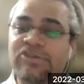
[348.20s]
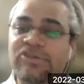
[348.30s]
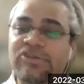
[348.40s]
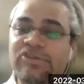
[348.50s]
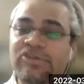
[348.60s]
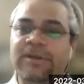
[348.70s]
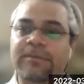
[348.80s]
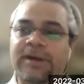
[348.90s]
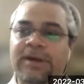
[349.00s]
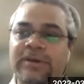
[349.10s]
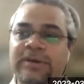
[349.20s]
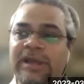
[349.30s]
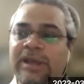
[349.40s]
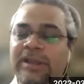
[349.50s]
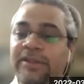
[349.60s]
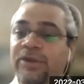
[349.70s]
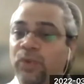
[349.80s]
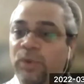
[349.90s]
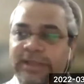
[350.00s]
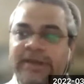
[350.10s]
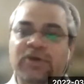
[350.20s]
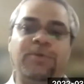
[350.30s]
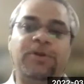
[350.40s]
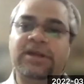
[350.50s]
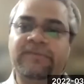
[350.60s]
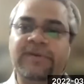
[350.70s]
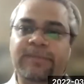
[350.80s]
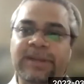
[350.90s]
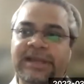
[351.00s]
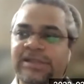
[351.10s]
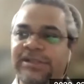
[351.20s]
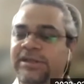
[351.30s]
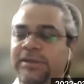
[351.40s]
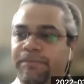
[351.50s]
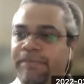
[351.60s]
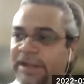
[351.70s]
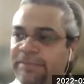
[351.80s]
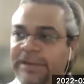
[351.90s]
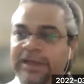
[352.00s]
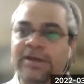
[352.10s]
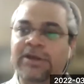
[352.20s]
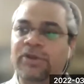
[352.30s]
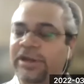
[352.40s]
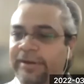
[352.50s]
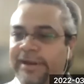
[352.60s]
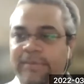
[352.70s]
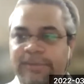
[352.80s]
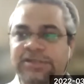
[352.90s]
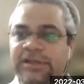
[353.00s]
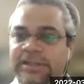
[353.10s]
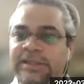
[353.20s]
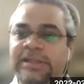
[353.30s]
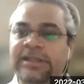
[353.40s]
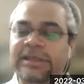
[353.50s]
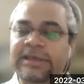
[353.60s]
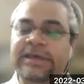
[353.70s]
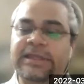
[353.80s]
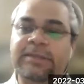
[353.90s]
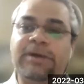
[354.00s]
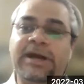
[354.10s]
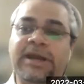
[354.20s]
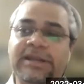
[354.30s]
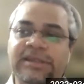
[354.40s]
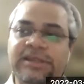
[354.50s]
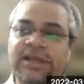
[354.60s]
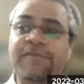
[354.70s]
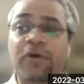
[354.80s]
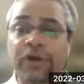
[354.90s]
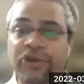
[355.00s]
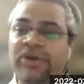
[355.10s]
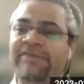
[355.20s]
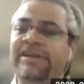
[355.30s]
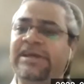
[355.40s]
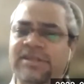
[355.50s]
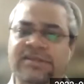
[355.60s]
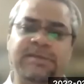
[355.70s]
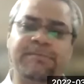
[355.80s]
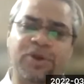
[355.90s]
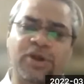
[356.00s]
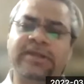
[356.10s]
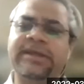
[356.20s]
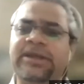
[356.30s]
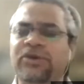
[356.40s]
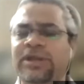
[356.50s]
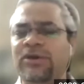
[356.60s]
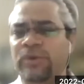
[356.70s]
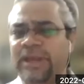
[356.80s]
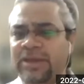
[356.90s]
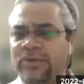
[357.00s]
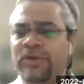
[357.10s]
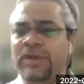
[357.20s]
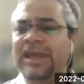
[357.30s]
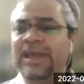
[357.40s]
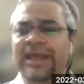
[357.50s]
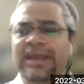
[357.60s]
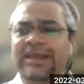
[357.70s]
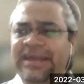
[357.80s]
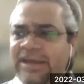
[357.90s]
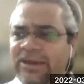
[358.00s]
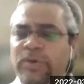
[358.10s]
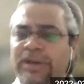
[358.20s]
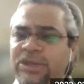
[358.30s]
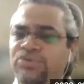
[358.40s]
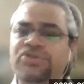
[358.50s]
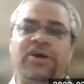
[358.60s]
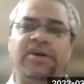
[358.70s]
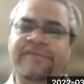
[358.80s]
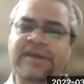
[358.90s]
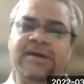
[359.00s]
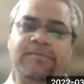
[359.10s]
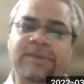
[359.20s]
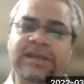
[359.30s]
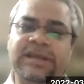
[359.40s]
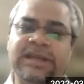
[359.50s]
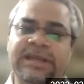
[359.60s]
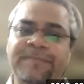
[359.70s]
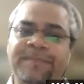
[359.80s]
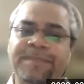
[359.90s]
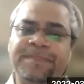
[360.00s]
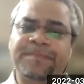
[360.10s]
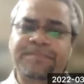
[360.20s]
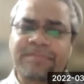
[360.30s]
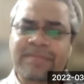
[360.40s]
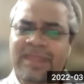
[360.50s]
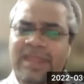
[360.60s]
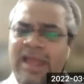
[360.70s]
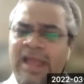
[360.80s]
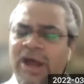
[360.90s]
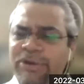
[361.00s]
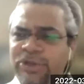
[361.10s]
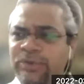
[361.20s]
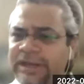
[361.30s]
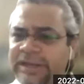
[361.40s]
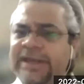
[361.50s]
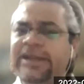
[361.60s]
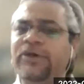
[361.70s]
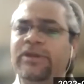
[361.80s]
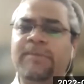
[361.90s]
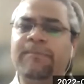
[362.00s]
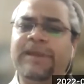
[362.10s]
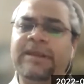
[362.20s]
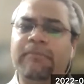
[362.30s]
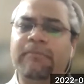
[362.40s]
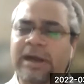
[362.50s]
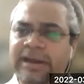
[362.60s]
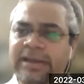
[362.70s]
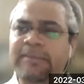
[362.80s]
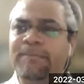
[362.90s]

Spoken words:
These goals could be, for example, about the role that your product will play. Is it a path maker or a trailblazer in the market itself, or you have an existing product that you're now looking to take to a new geography completely? How do you create your complete marketing